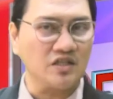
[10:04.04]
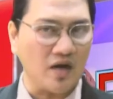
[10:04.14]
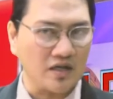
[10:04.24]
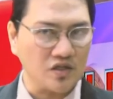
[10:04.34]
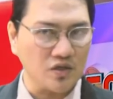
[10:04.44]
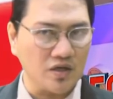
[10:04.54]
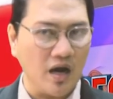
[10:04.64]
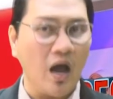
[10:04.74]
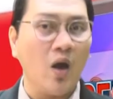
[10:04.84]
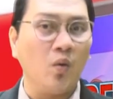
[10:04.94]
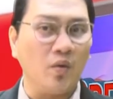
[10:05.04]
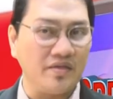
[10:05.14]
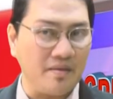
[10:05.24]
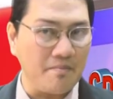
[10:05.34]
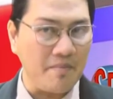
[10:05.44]
structure
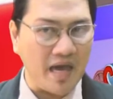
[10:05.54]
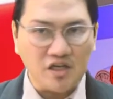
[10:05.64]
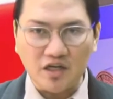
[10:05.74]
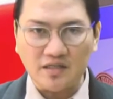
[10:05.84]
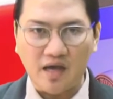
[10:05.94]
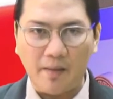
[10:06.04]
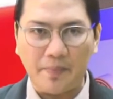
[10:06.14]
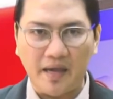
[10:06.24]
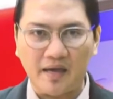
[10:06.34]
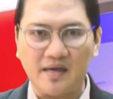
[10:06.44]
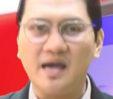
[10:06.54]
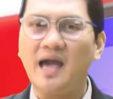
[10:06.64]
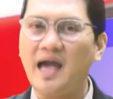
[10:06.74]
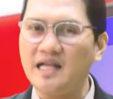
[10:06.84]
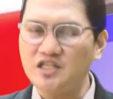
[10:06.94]
with a major topic
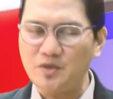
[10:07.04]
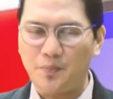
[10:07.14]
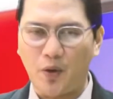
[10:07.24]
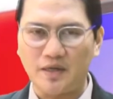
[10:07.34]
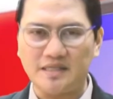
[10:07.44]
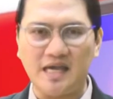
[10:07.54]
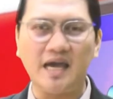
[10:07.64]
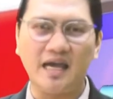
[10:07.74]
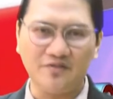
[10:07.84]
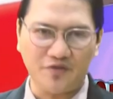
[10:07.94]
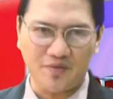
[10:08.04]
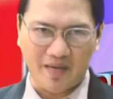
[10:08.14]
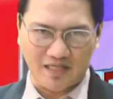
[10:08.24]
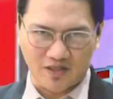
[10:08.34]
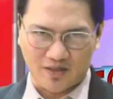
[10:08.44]
and supporting
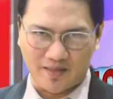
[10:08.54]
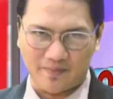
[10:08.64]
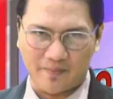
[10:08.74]
information.